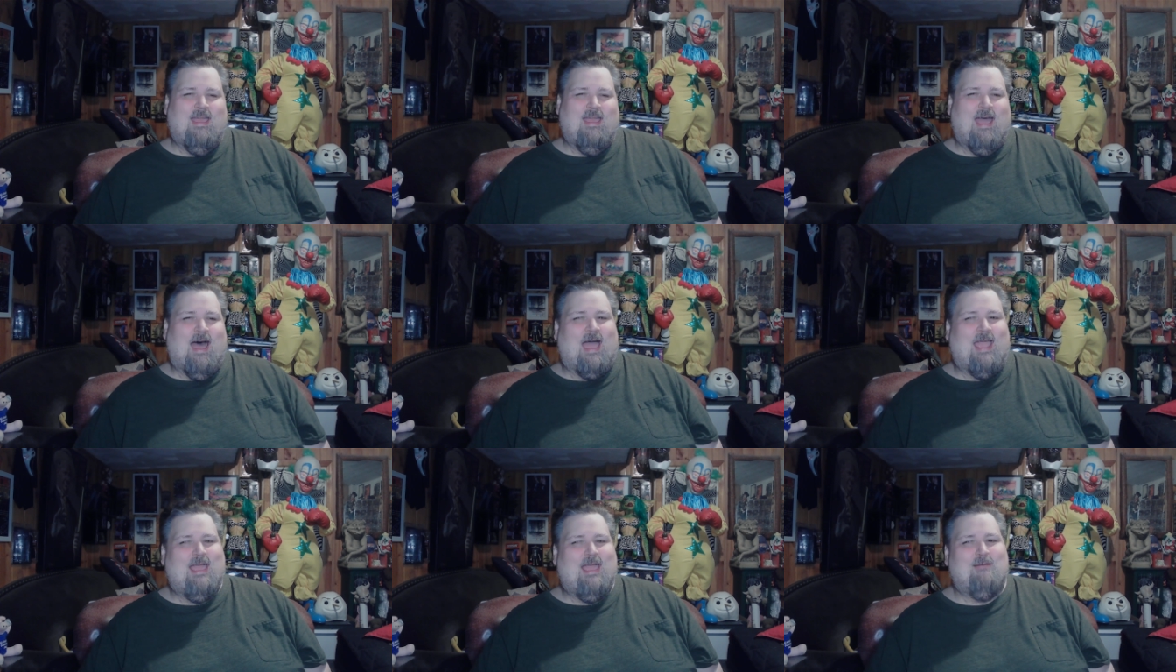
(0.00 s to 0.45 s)

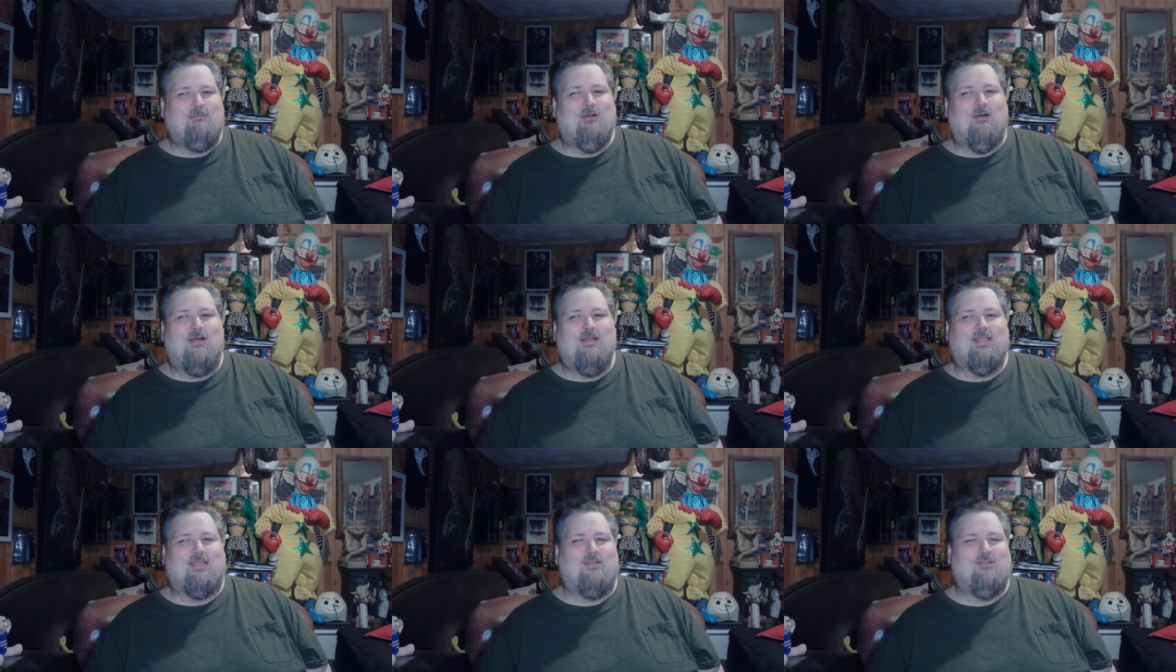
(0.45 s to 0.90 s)
I am
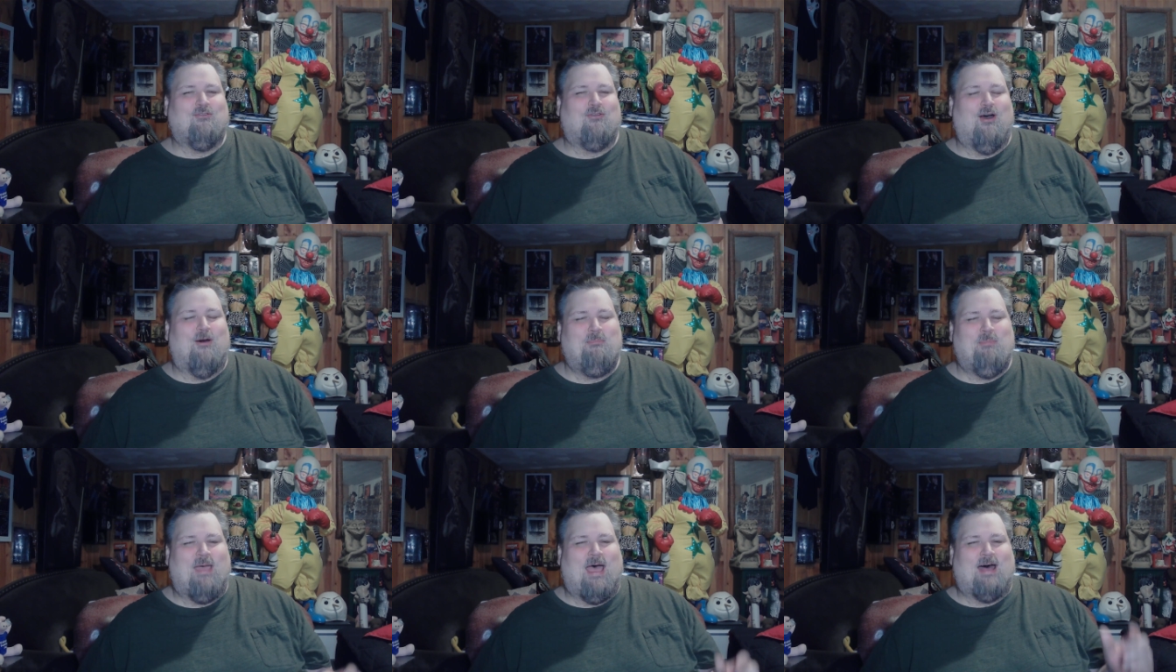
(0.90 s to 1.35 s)
going to
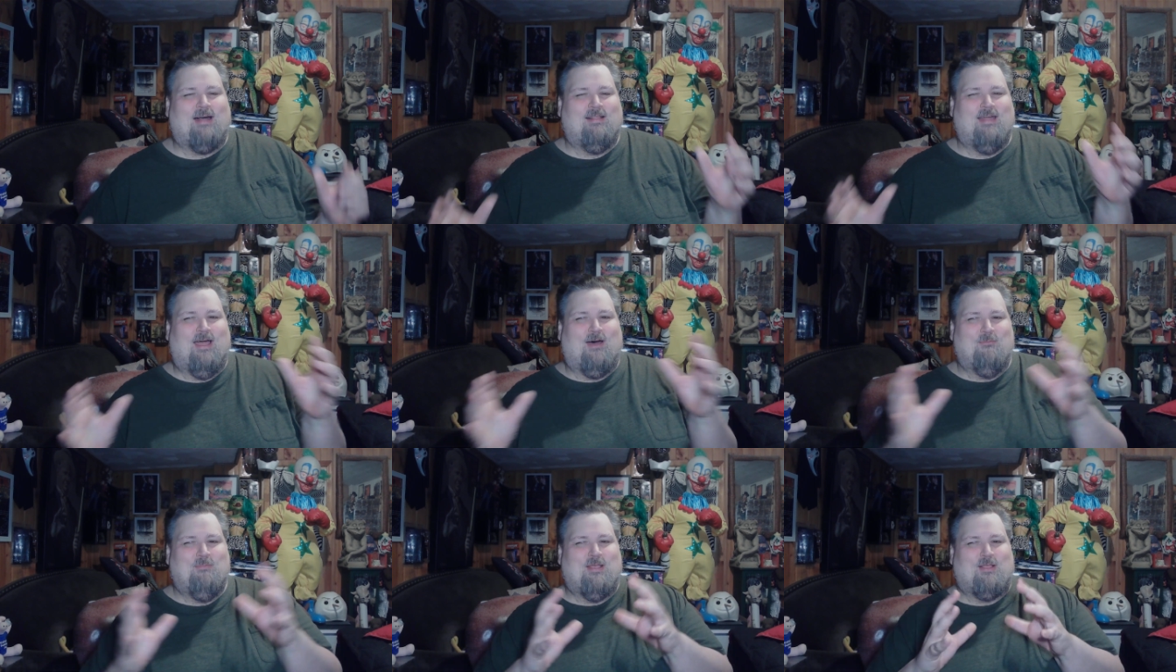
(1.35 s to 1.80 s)
draw a
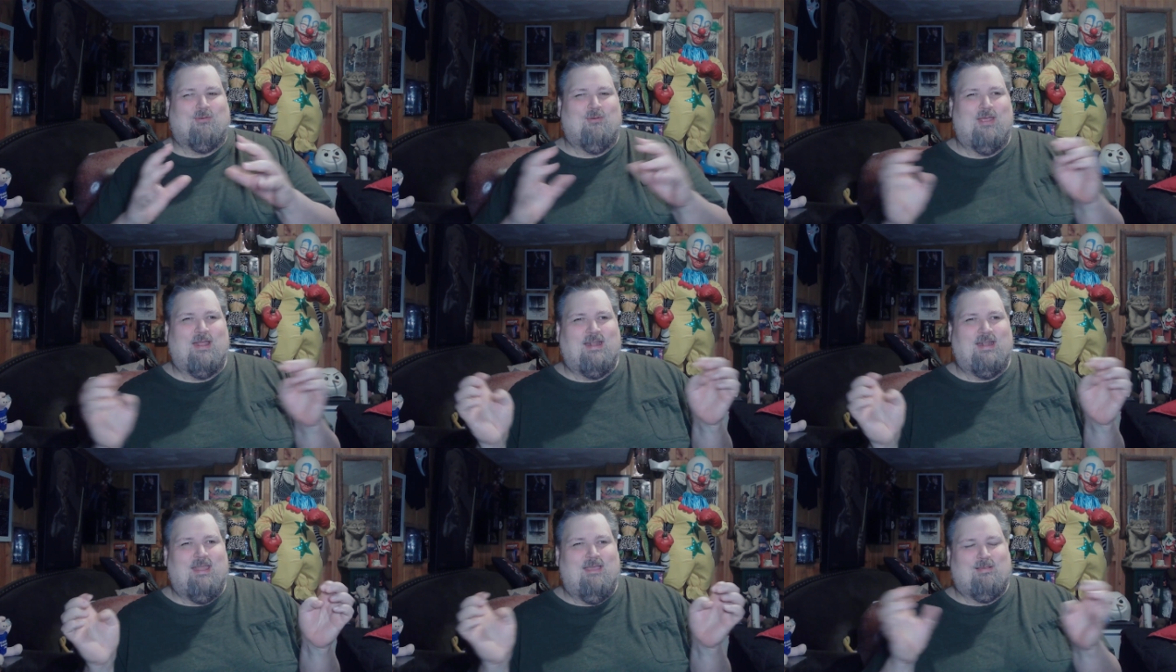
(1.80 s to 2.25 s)
parallel
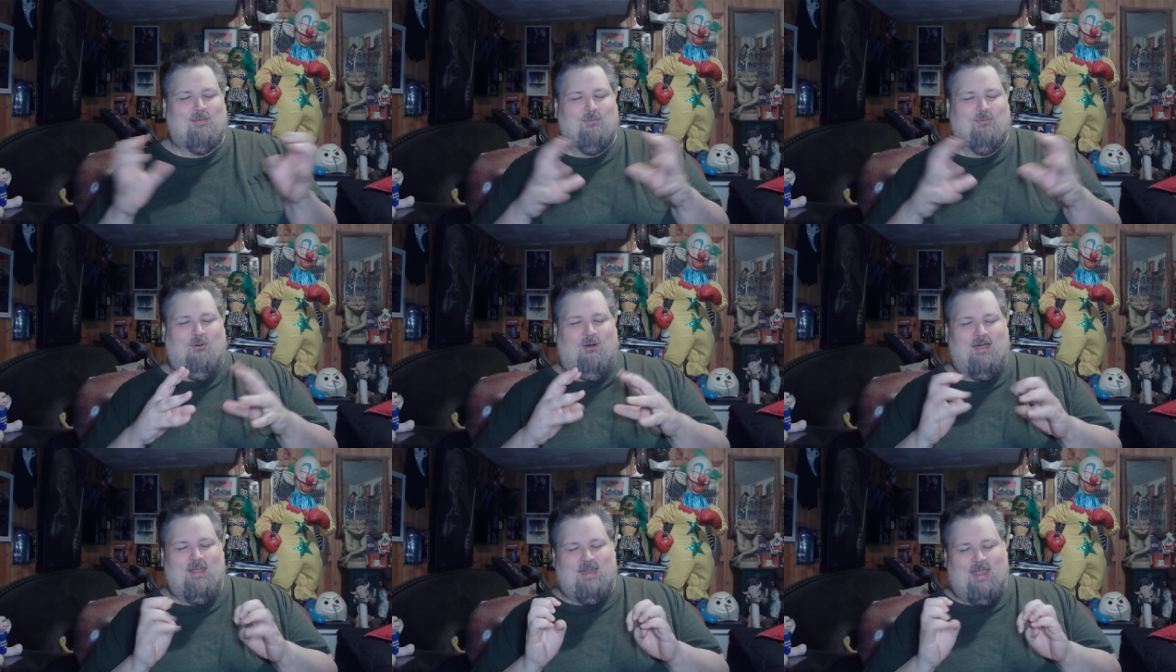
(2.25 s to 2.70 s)
between this
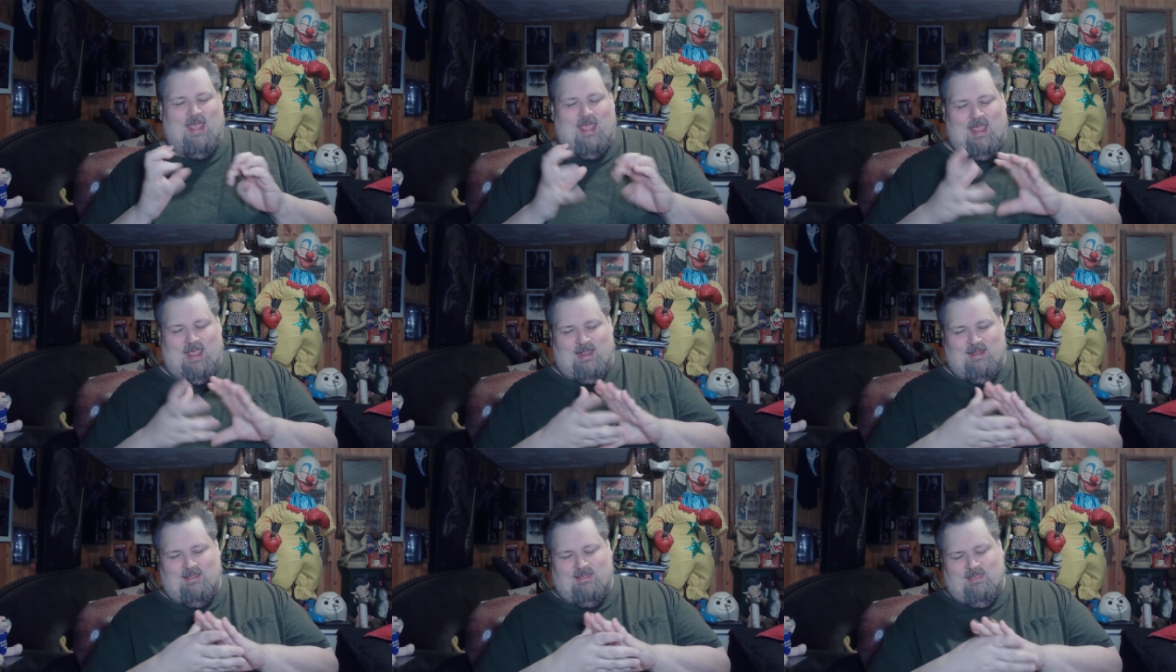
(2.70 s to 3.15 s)
one
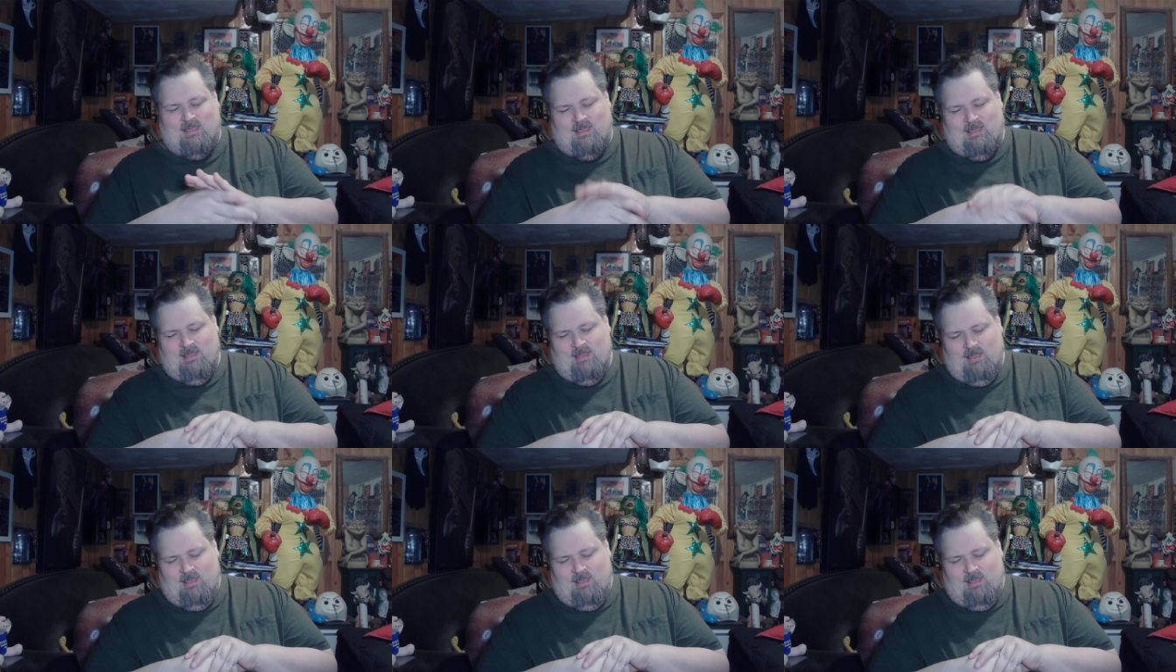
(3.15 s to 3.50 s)
and